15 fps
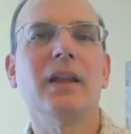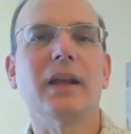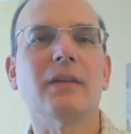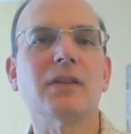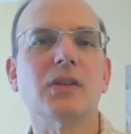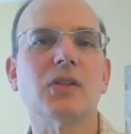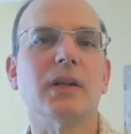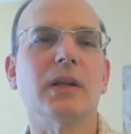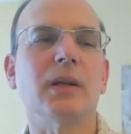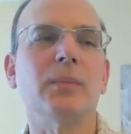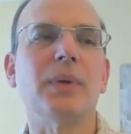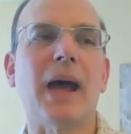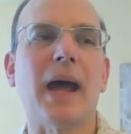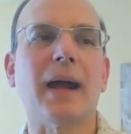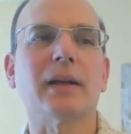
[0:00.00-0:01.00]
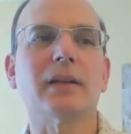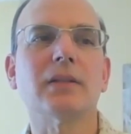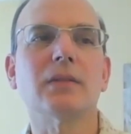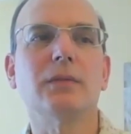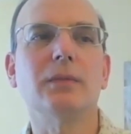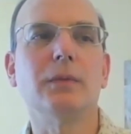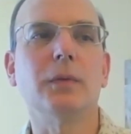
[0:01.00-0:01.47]
like have such an impact
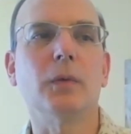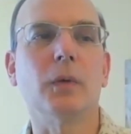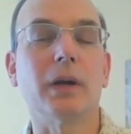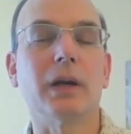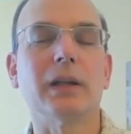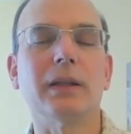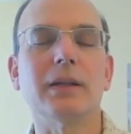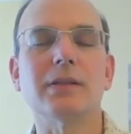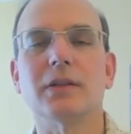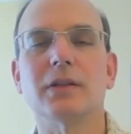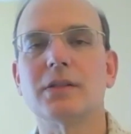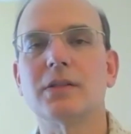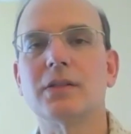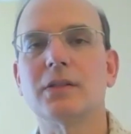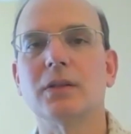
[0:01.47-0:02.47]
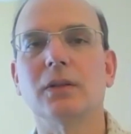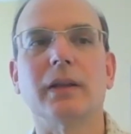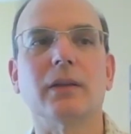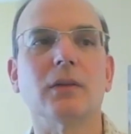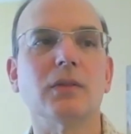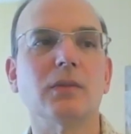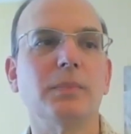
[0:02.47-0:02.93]
for our listeners too
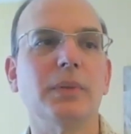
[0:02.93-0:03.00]
like